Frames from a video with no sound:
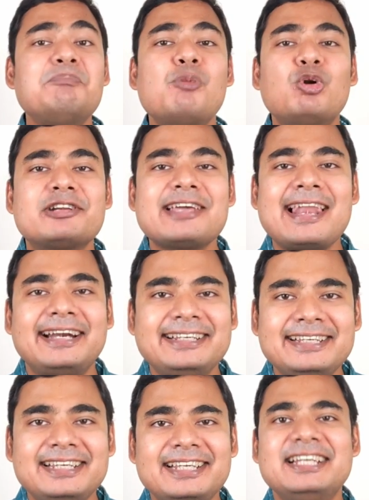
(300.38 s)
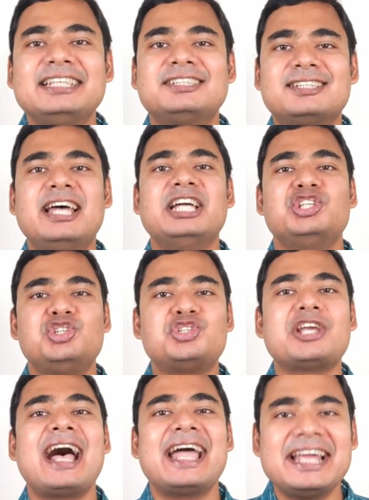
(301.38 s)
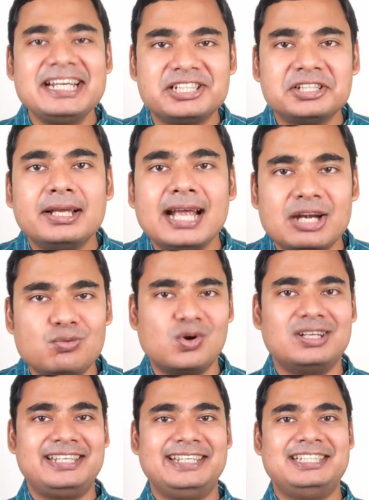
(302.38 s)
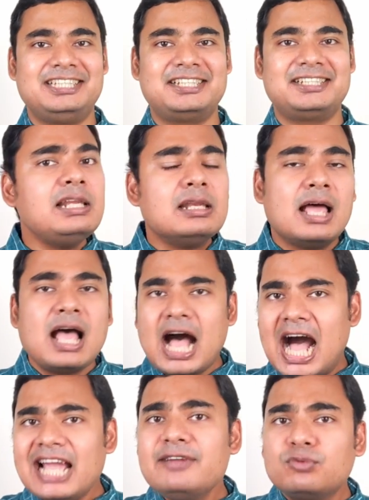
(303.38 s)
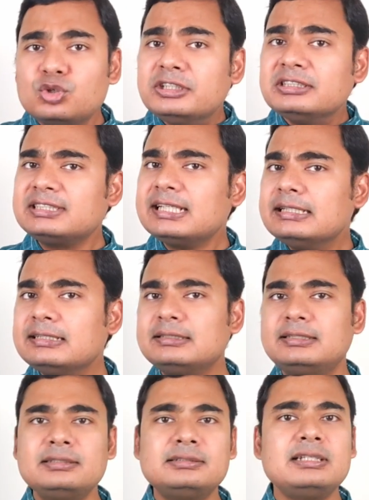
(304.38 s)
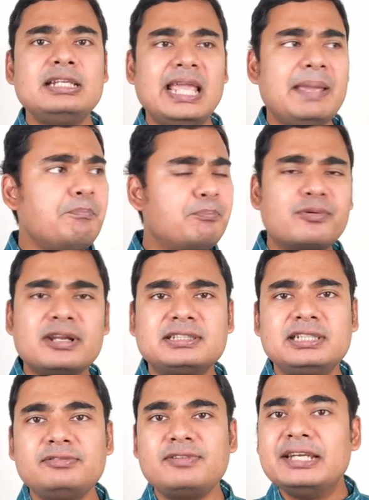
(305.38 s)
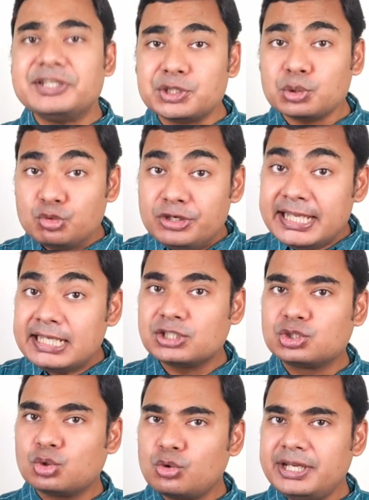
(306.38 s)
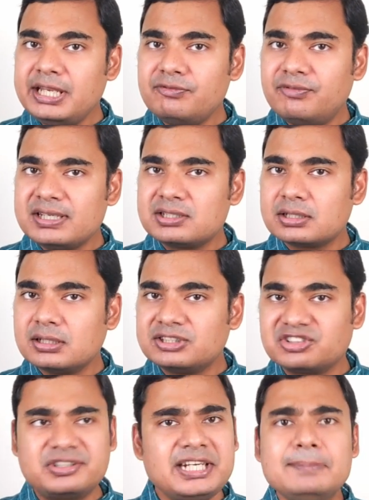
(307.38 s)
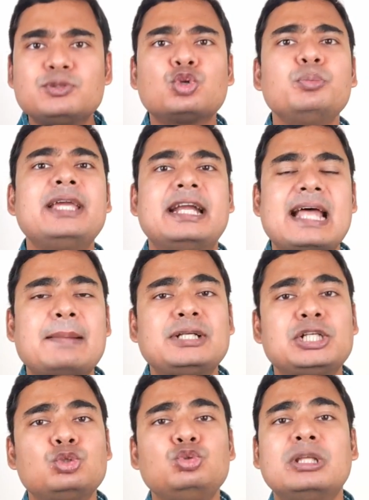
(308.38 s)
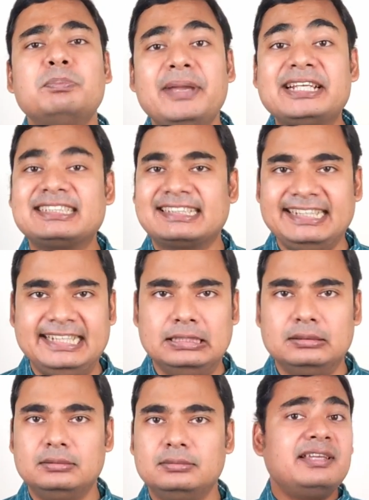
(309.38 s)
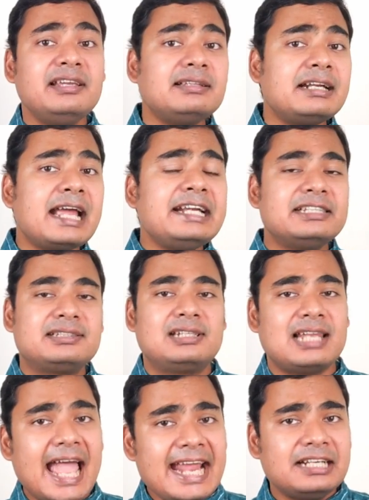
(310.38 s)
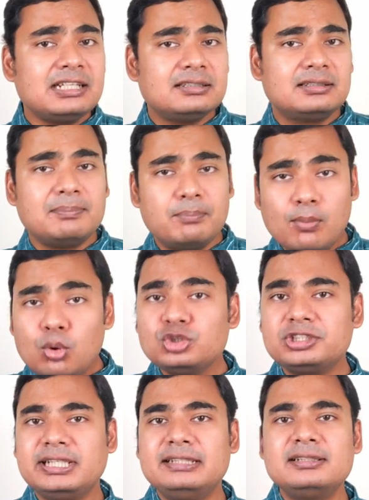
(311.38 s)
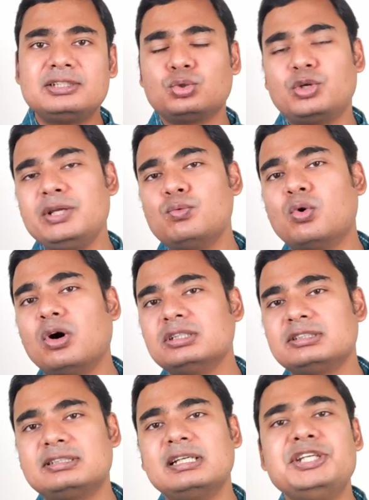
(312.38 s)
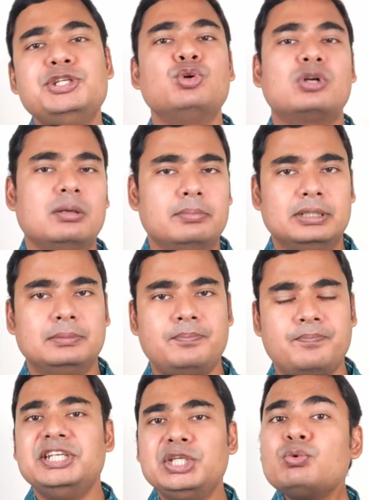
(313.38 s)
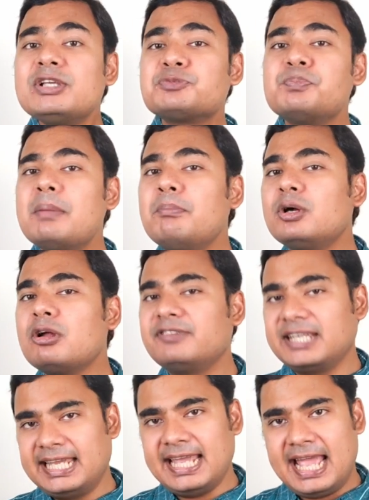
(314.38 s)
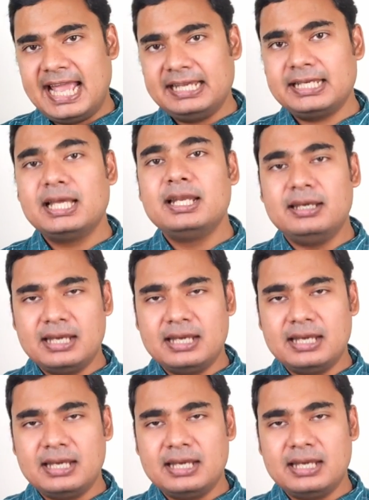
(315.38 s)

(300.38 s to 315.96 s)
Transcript: immortality is a giant advantage. Still, I wouldn't say this is an impressive and unique story which screams to be adapted to the big screen. The thing that I disliked the most in this story was the newcomer. The newest member of the gang,